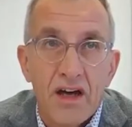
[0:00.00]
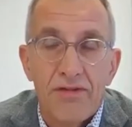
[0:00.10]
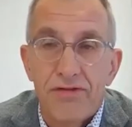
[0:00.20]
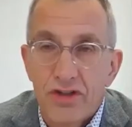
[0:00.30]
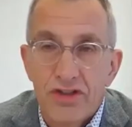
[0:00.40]
Uh,
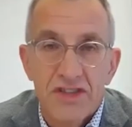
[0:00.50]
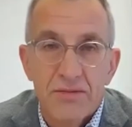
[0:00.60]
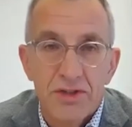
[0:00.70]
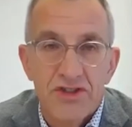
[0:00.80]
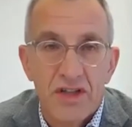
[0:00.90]
for us, it
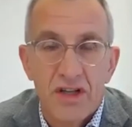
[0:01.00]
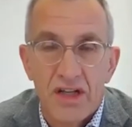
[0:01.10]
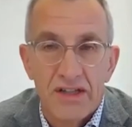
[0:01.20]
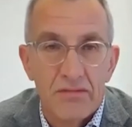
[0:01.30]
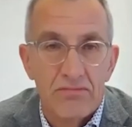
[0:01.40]
was a, uh,
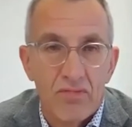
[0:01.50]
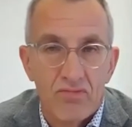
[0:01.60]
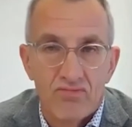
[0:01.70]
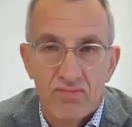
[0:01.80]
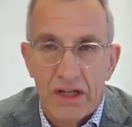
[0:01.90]

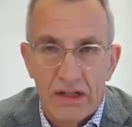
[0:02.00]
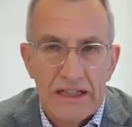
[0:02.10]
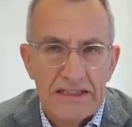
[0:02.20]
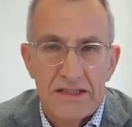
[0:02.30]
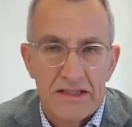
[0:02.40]
no. Uh,
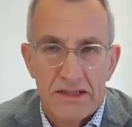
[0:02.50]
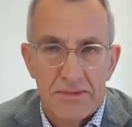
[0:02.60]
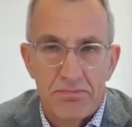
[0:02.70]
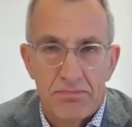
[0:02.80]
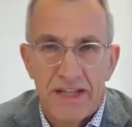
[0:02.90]
let's
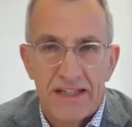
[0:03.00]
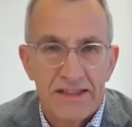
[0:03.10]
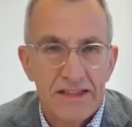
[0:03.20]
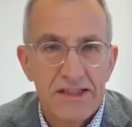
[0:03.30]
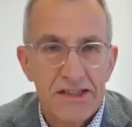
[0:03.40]
make it
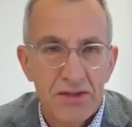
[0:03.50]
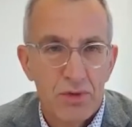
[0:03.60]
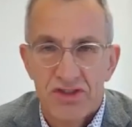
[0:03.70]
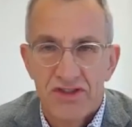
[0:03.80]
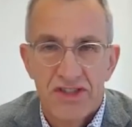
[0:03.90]
easy. It
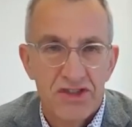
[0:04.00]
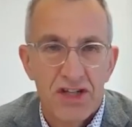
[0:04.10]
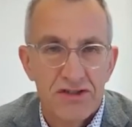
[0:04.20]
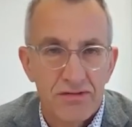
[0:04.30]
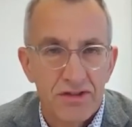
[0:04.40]
was
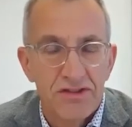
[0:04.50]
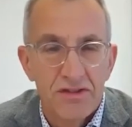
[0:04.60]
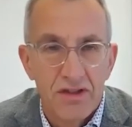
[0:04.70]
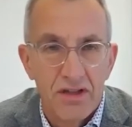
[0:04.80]
disastrous.